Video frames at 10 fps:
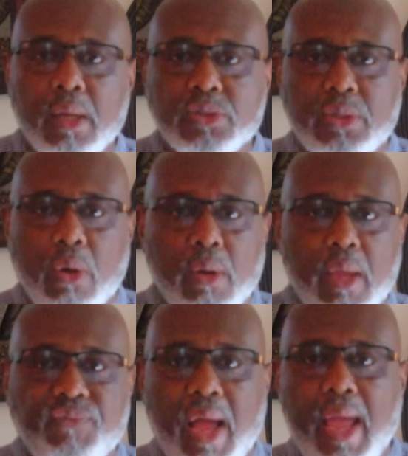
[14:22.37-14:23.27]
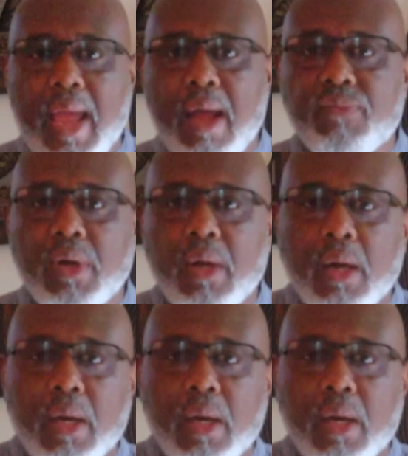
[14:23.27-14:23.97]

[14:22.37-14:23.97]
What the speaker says: So if I have